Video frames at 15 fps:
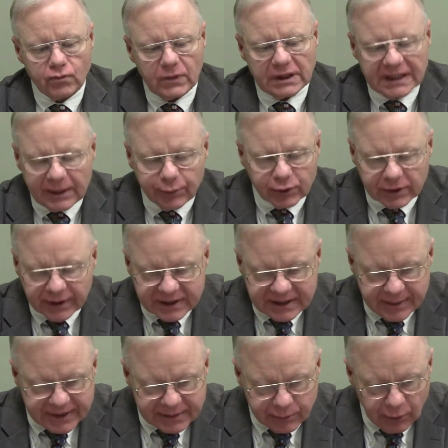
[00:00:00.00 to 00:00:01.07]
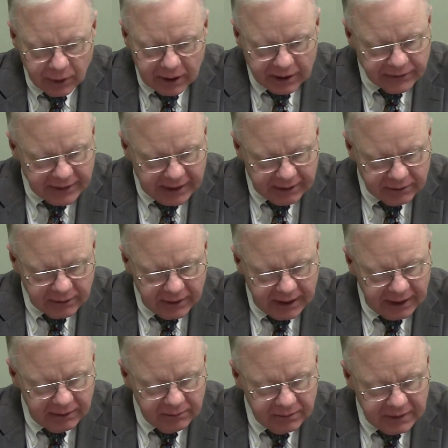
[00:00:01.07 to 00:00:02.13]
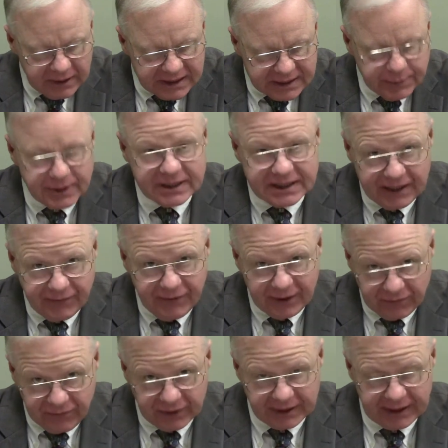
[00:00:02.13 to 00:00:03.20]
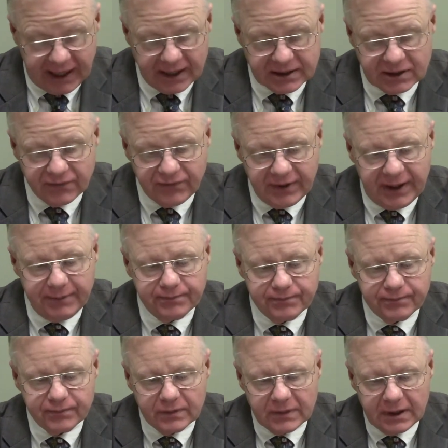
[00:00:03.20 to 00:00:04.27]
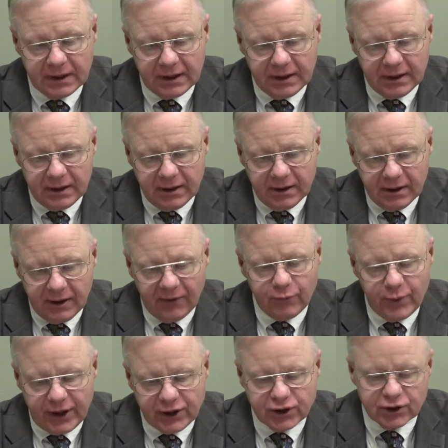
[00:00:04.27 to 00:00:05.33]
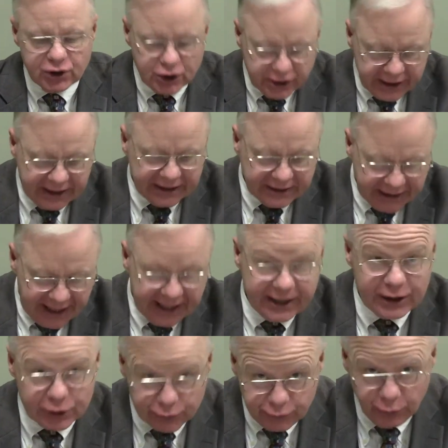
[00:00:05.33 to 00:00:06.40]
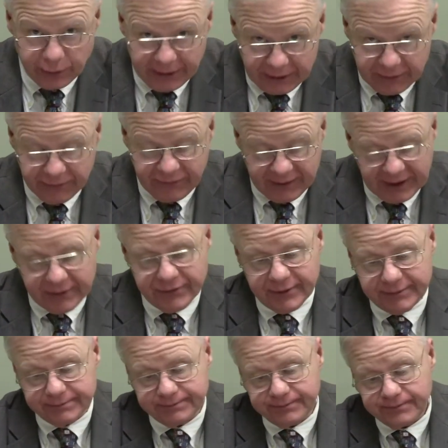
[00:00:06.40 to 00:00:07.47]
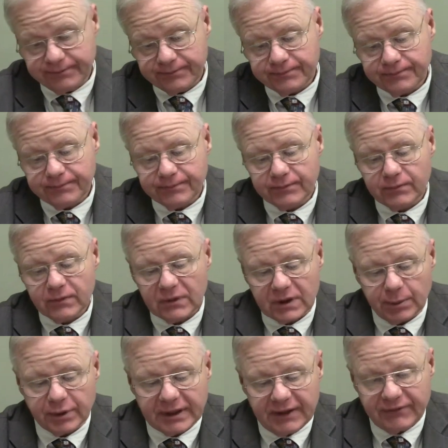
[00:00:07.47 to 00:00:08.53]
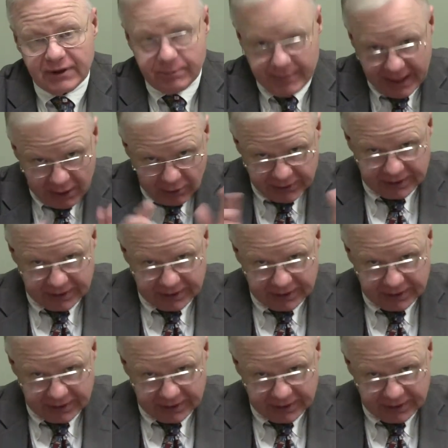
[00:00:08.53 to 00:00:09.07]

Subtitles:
Liberalism is more than the specific philosophy of which John Locke is truly the father. The belief that men are